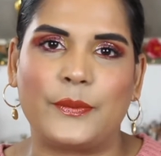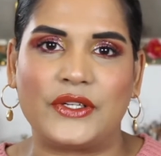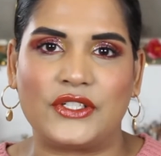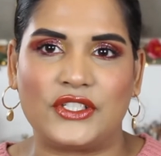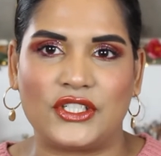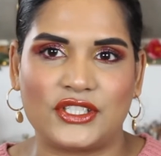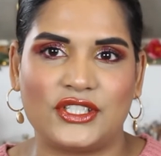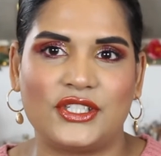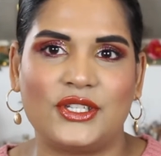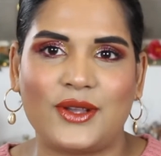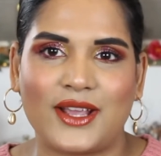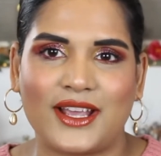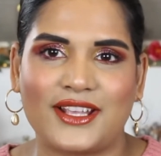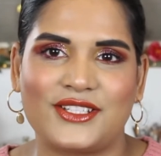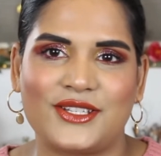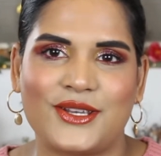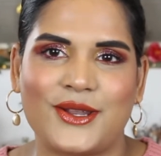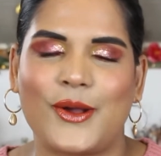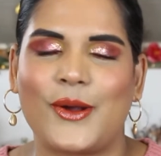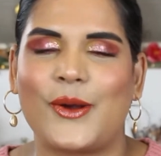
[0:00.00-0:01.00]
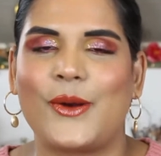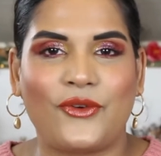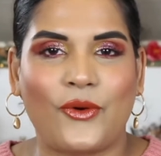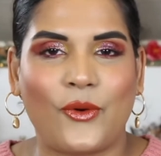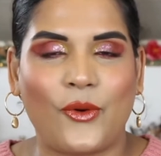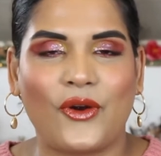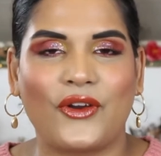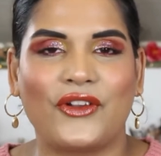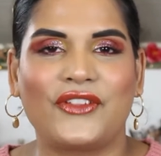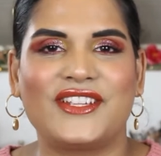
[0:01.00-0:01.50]
But just so you guys know,
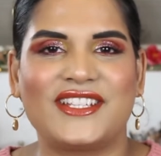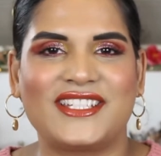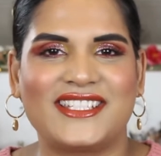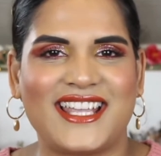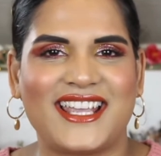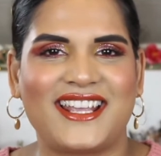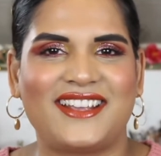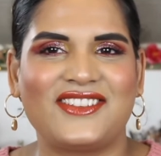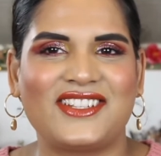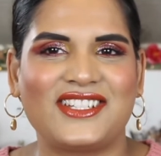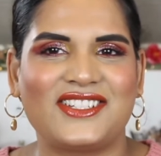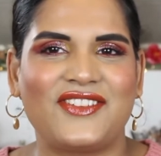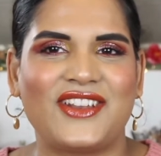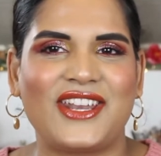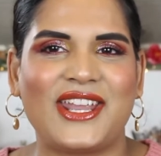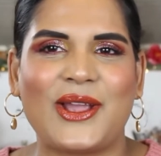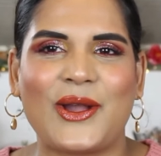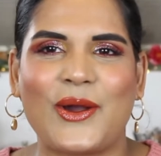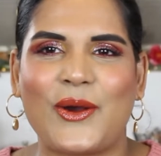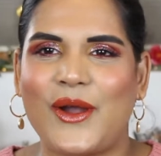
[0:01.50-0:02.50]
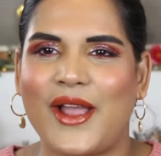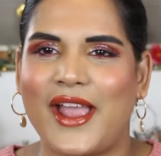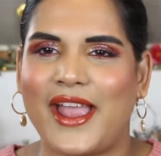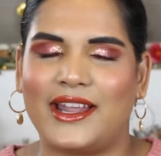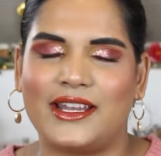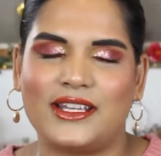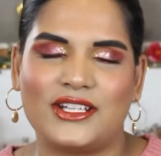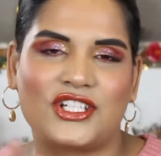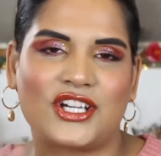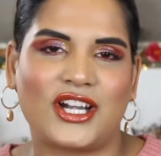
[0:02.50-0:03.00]
for the sake of this video
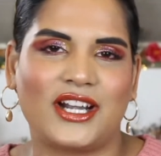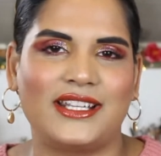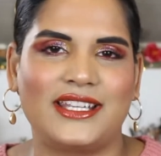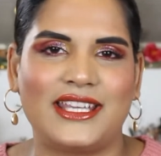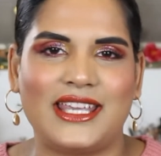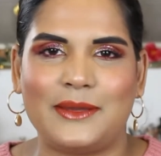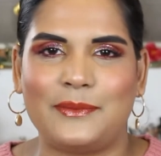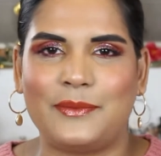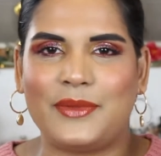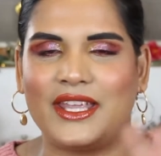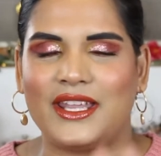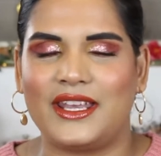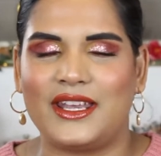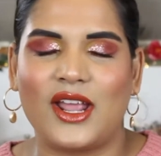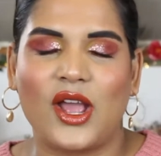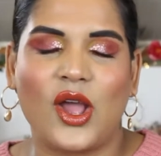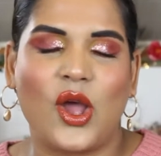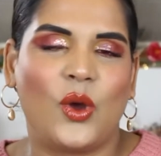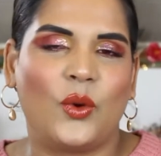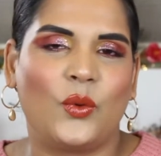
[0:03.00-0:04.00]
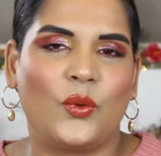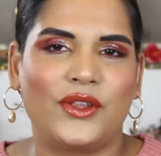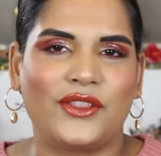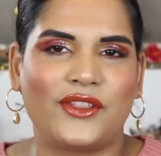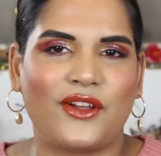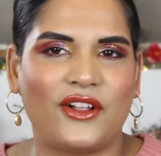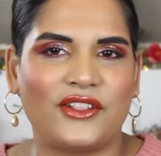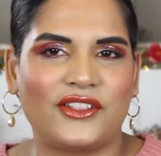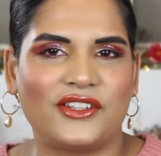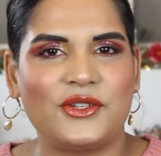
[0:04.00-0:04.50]
and trying to keep in with
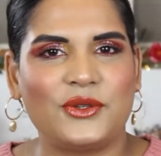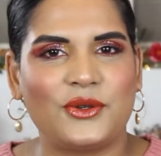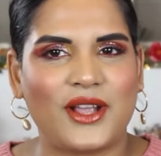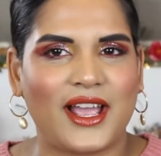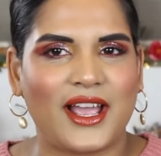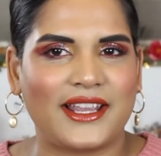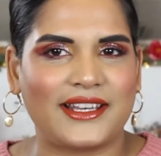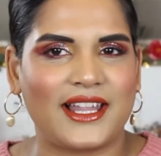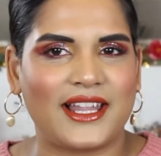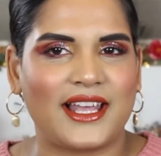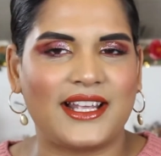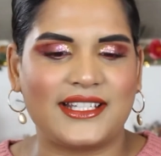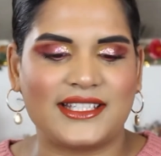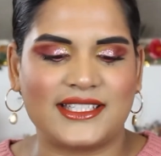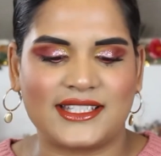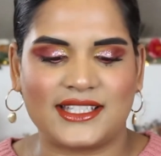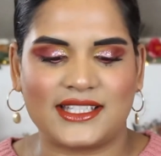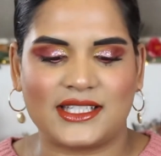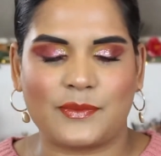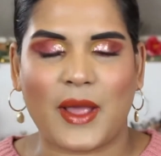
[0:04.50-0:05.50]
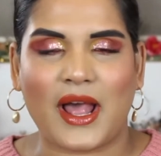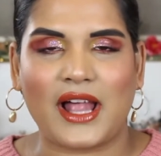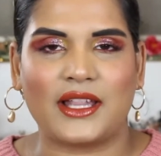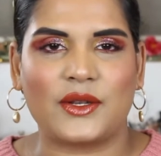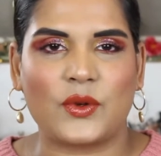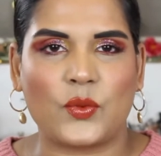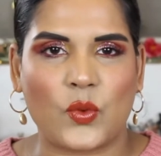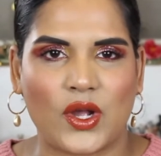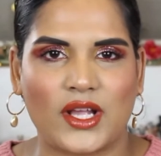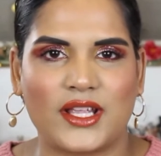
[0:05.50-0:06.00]
all the new guidelines, this
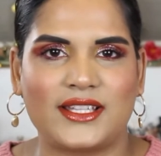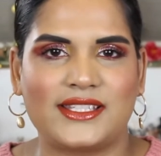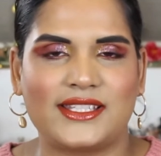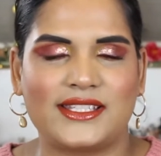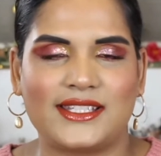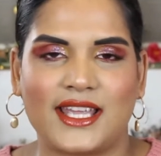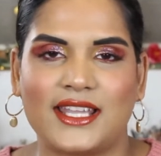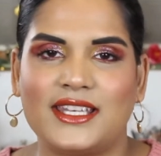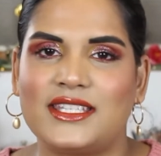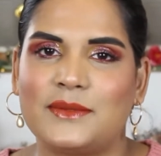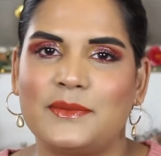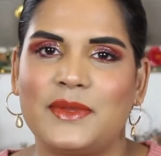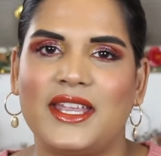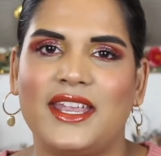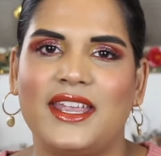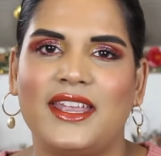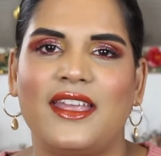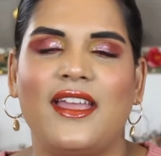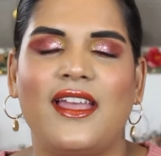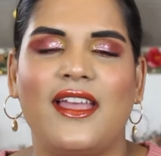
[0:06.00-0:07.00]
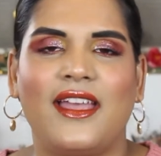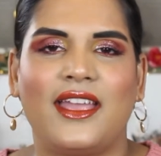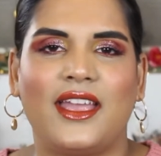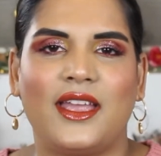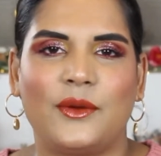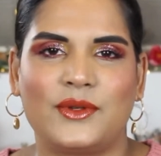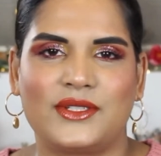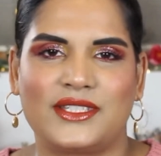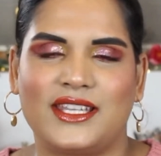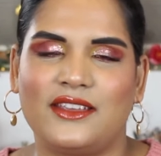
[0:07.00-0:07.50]
palette was sent to me, it
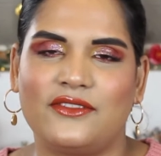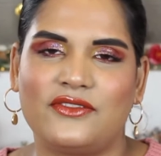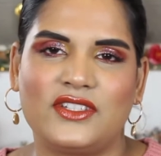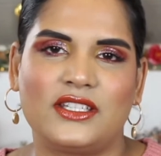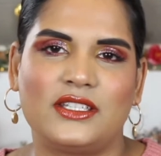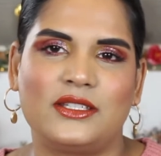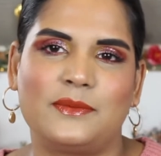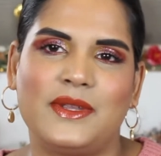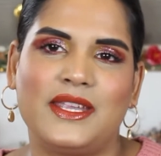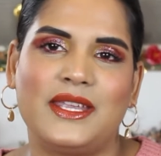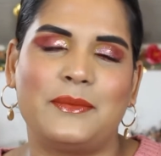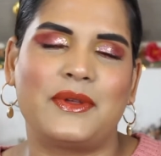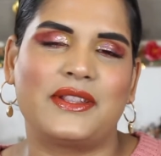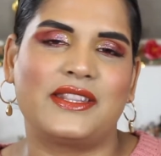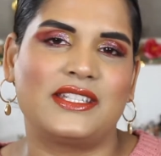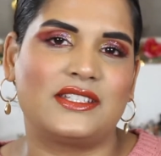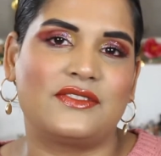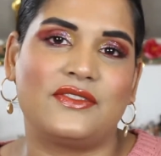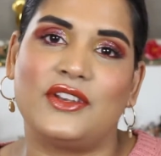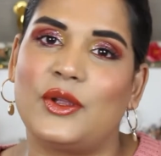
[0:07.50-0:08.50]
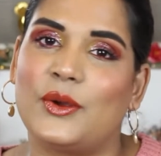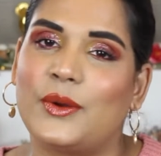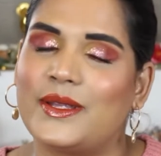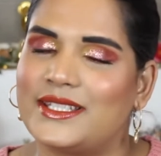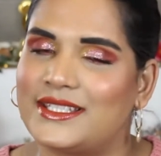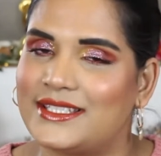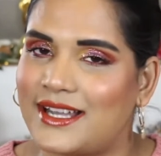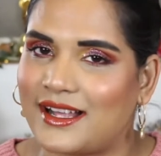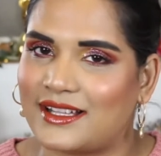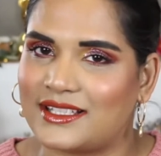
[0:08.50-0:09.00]
was gifted to me, but this video
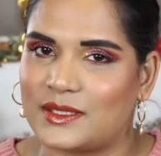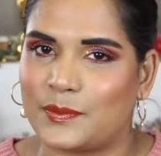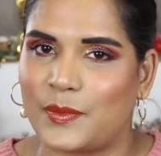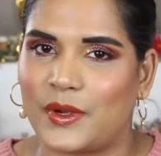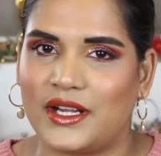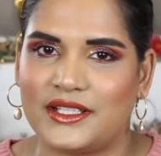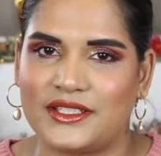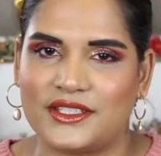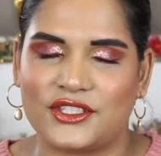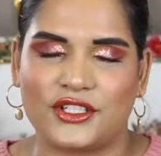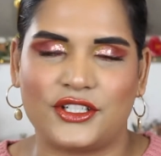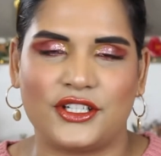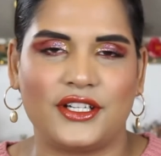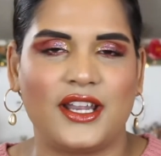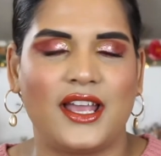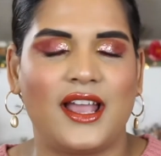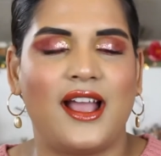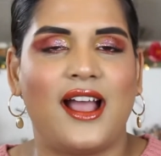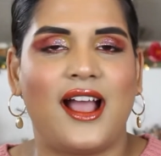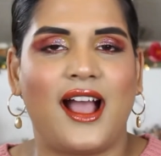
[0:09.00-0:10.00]
is not sponsored.